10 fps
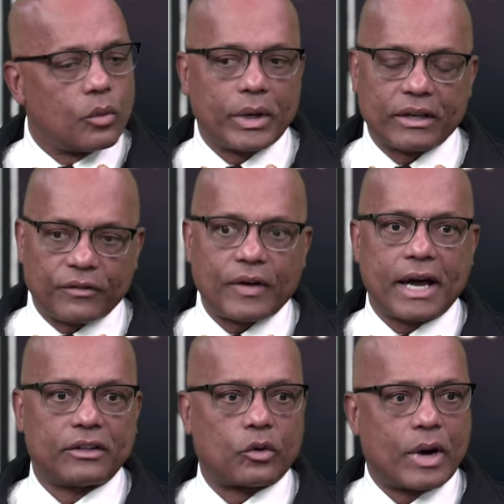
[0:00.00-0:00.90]
we can
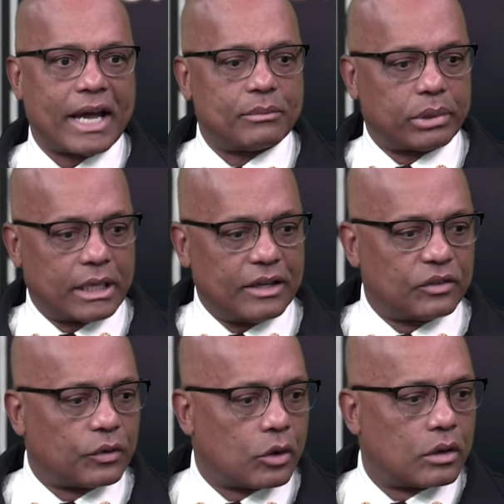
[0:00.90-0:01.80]
find the right place
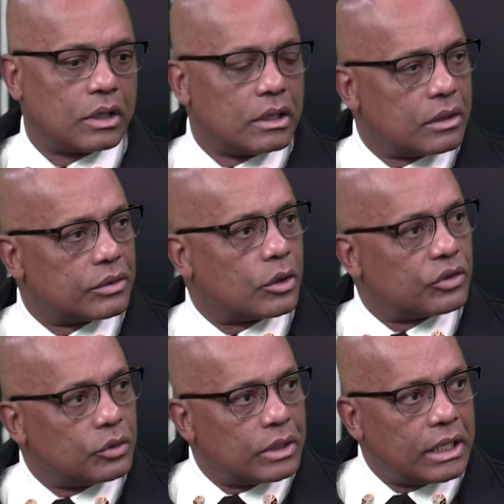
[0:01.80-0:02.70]
for those
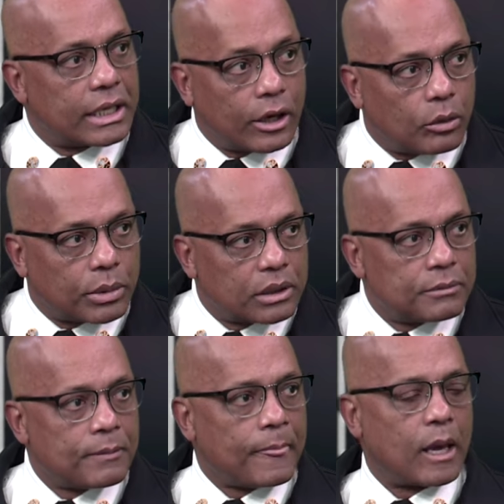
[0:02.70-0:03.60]
who need help.
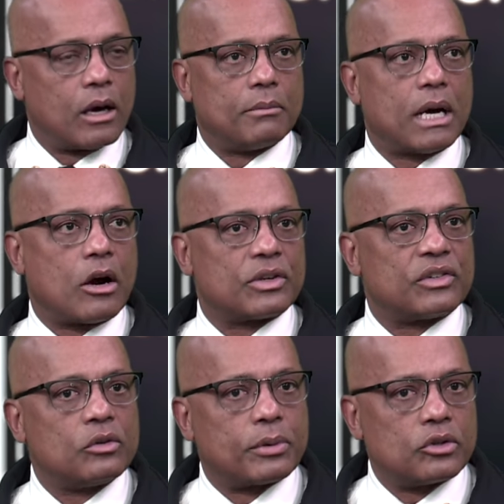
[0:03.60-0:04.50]
Our
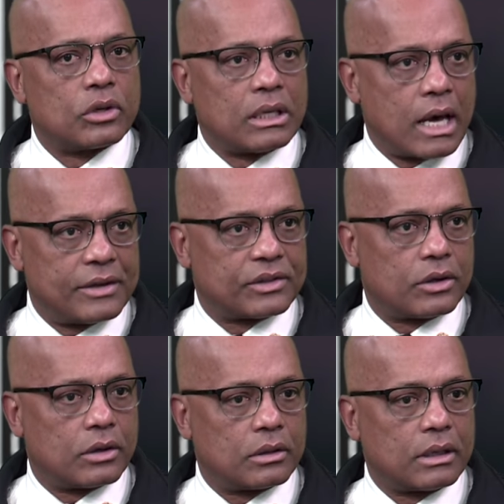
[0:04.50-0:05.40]
super
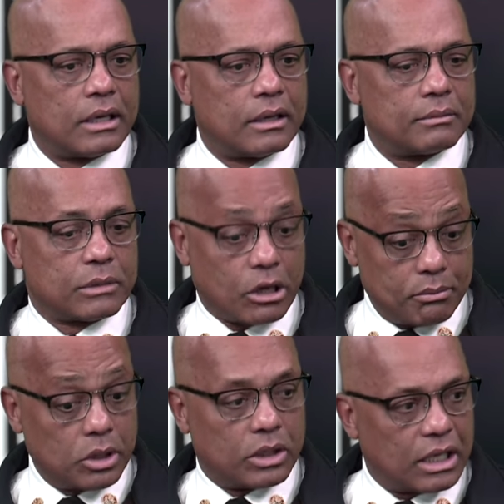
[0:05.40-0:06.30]
utilizer
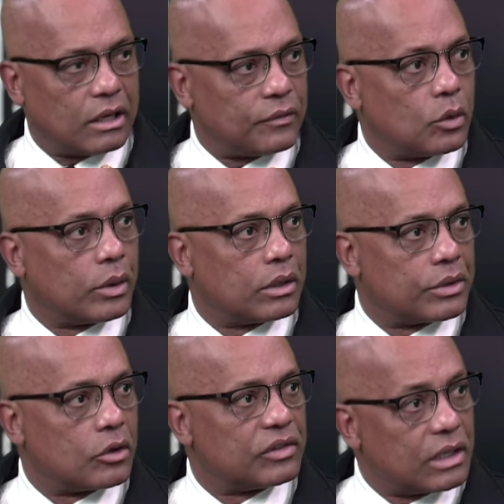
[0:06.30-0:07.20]
community, if you will,
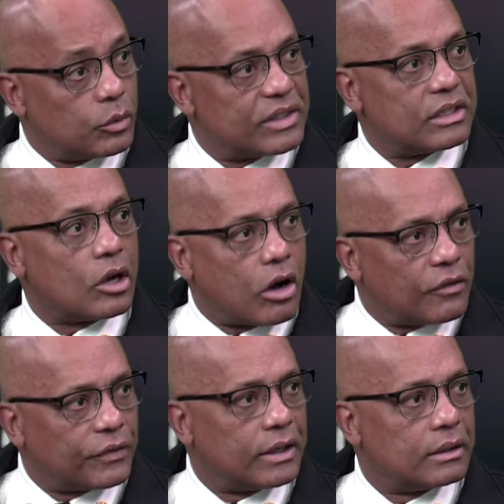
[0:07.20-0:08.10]
those that we see
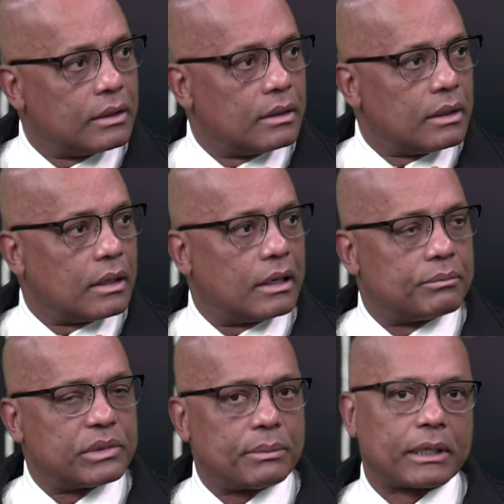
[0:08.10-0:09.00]
often
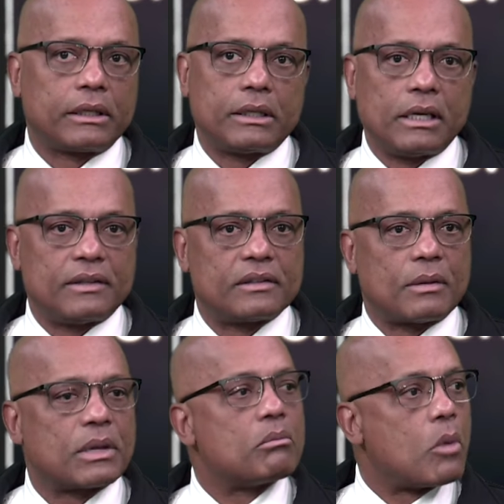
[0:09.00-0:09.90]
typically need
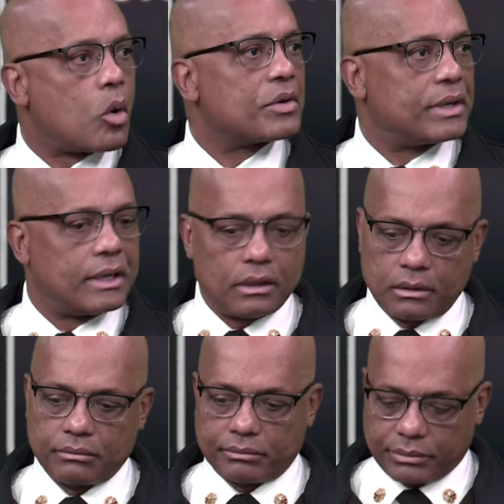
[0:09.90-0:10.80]
something more than
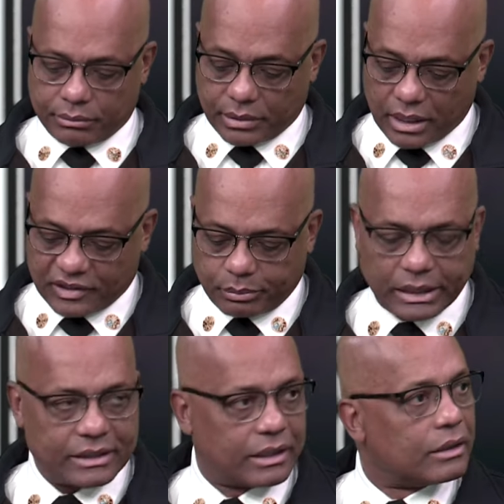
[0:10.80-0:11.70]
a
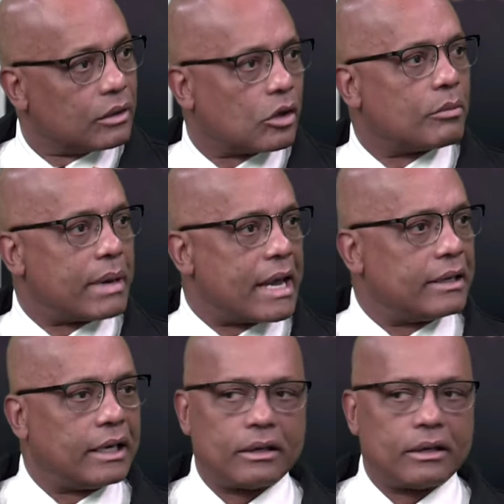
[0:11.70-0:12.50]
splint or a Band-Aid